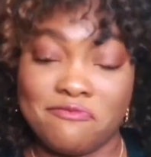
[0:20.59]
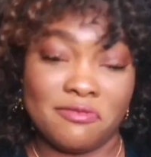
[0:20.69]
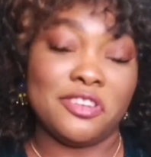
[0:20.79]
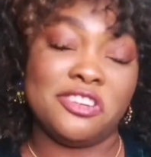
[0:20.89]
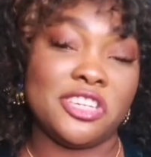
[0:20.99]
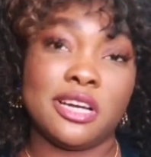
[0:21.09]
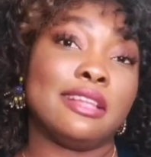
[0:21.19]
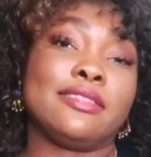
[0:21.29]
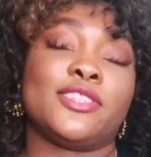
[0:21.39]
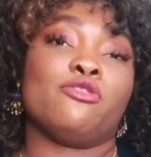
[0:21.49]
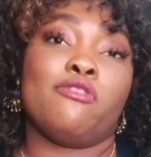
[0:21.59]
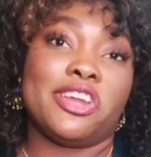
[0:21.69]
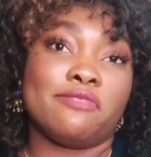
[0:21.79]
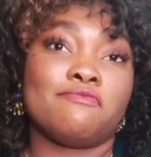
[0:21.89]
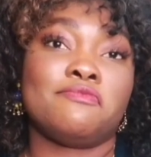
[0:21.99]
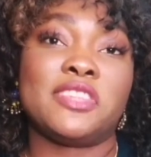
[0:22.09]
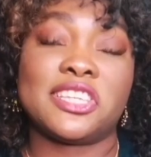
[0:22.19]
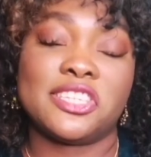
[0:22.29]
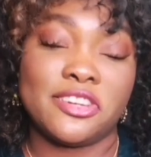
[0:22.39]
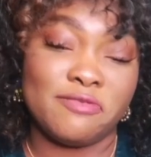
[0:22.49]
You got this ingredient. That's it.